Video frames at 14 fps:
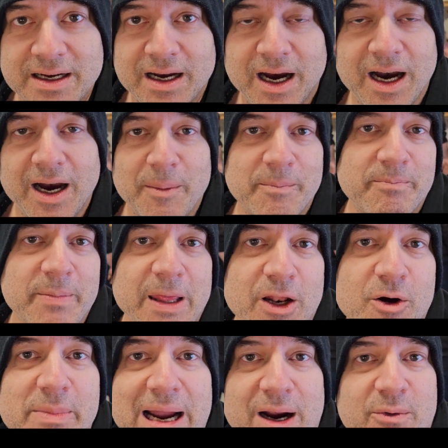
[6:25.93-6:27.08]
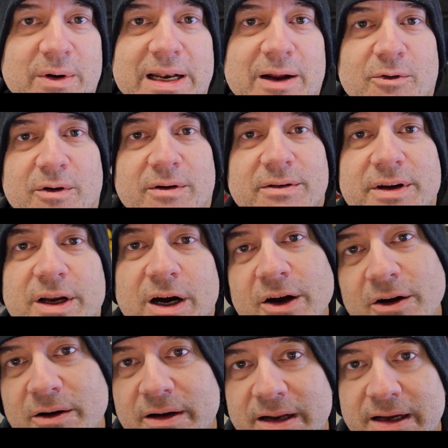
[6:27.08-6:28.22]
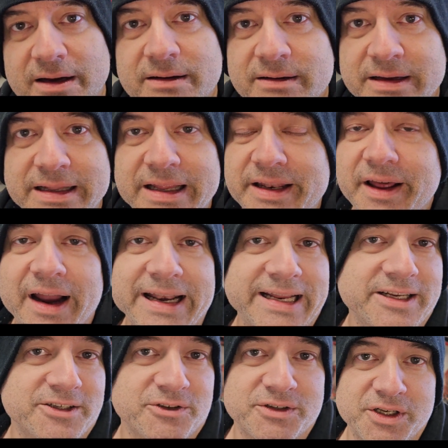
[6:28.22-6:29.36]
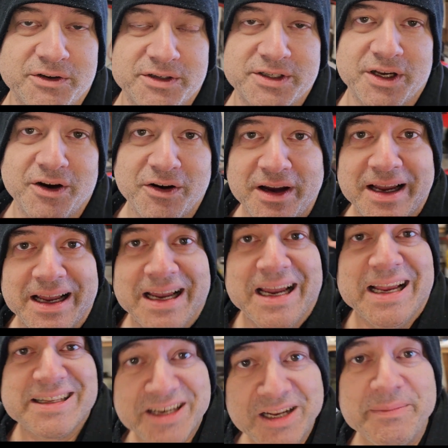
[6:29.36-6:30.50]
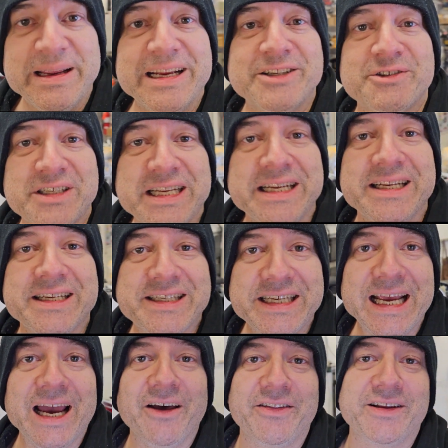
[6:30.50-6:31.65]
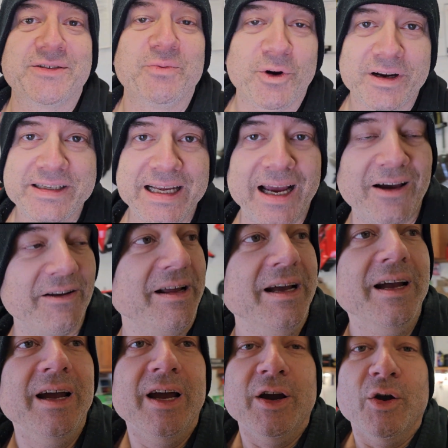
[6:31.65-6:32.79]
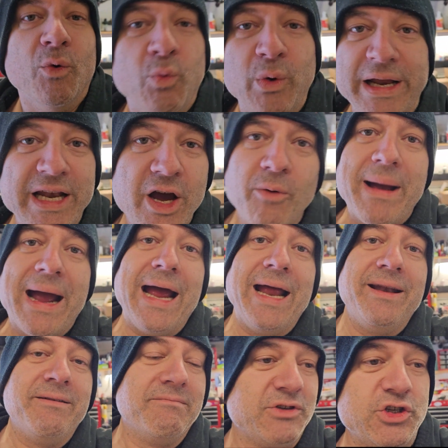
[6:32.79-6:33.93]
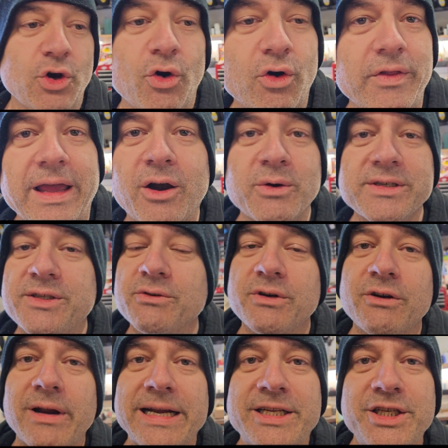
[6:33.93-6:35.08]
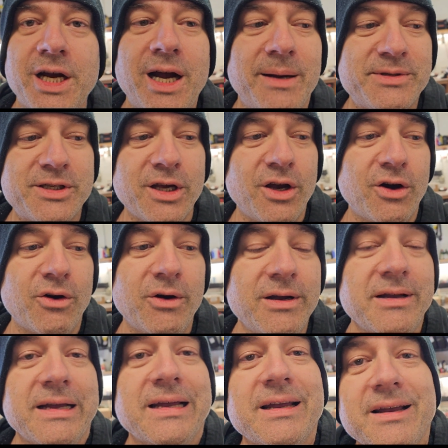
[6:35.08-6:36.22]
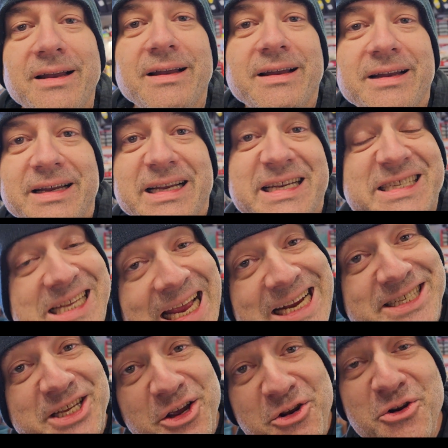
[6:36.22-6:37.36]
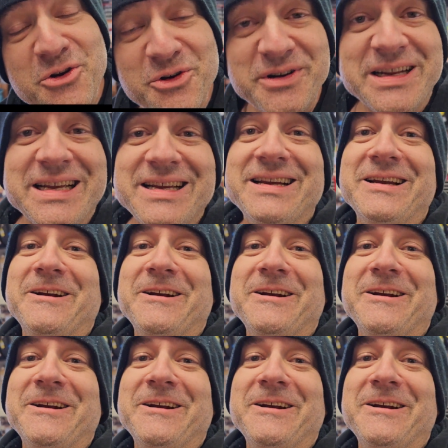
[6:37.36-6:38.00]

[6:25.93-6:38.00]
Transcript: you know, back when they were younger in the 90s or so. So it's going to be interesting to see how this works out. We know Matt, Joel, they always do a great job, so stay tuned